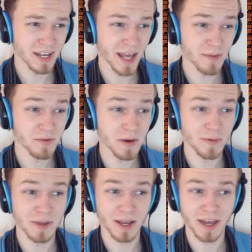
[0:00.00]
that helped me
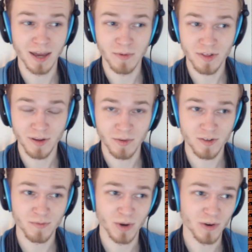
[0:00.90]
when my game was
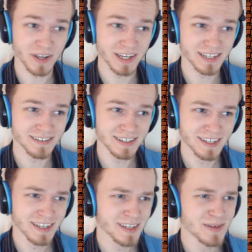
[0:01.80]
almost broken,
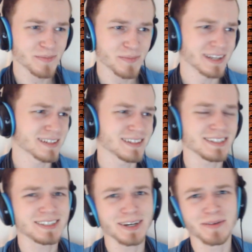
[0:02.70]
but
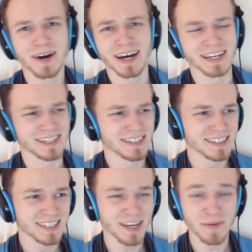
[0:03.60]
come on.
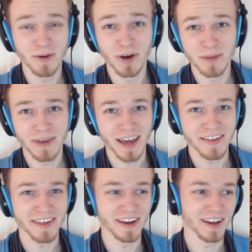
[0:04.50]
Give me one
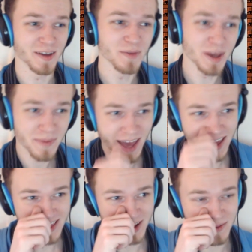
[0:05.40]
pass here. Give me a
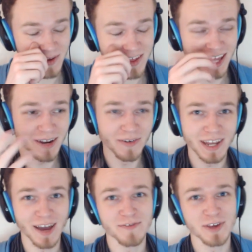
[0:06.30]
pass here because I didn't
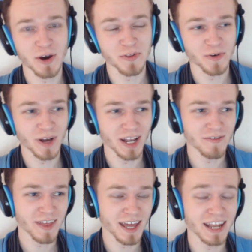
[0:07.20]
want to have to go through all
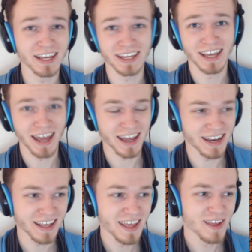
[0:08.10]
of that
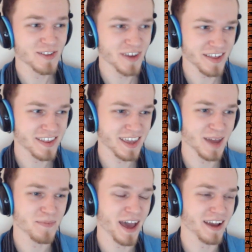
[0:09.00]
again just to get